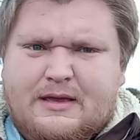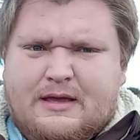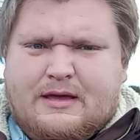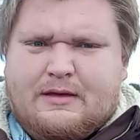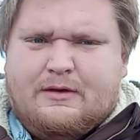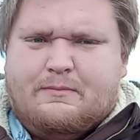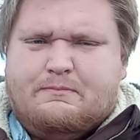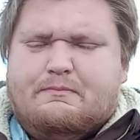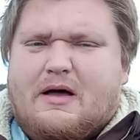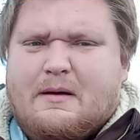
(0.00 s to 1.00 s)
Although
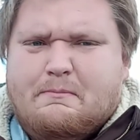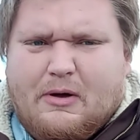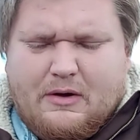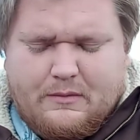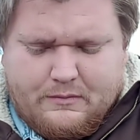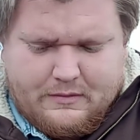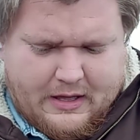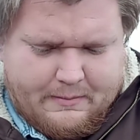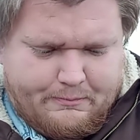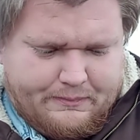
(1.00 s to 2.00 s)
uh, par
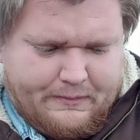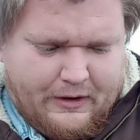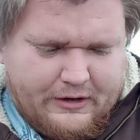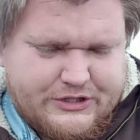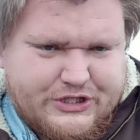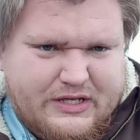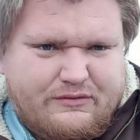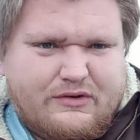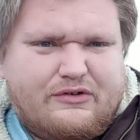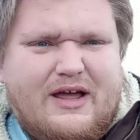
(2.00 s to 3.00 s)
I'm partially
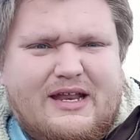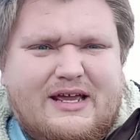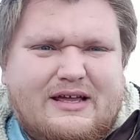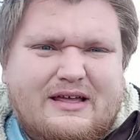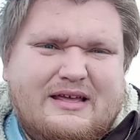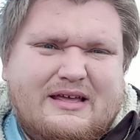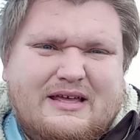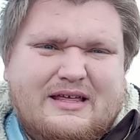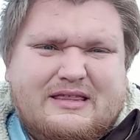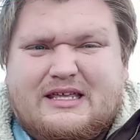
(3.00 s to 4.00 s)
regretting,
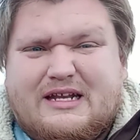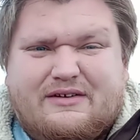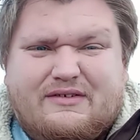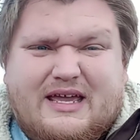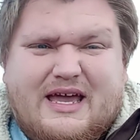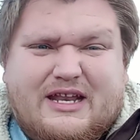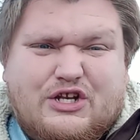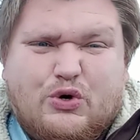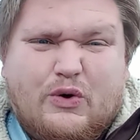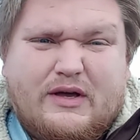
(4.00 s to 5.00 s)
not that I really had a
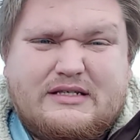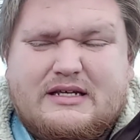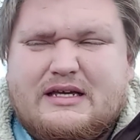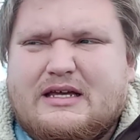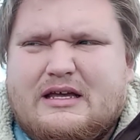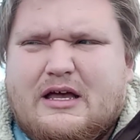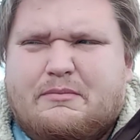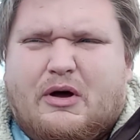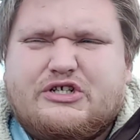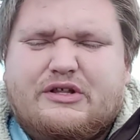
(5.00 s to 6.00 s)
choice, I'm
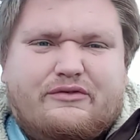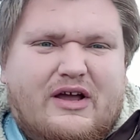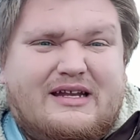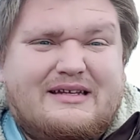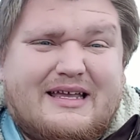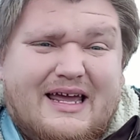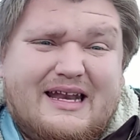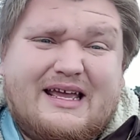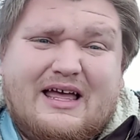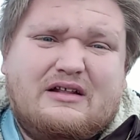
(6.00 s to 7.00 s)
partially regretting not
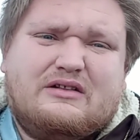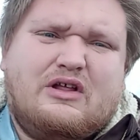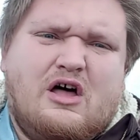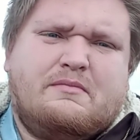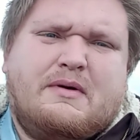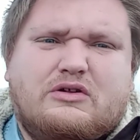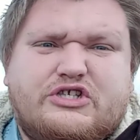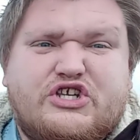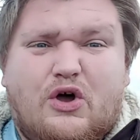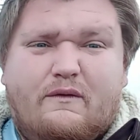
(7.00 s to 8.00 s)
getting a long-barreled
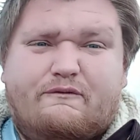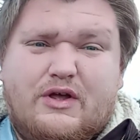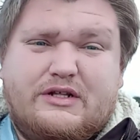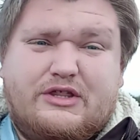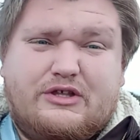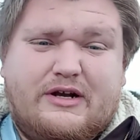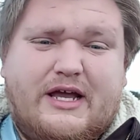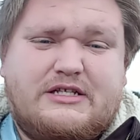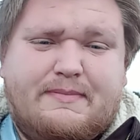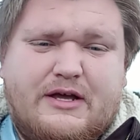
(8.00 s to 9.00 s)
Schofield in 38
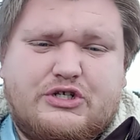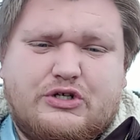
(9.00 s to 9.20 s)
Special.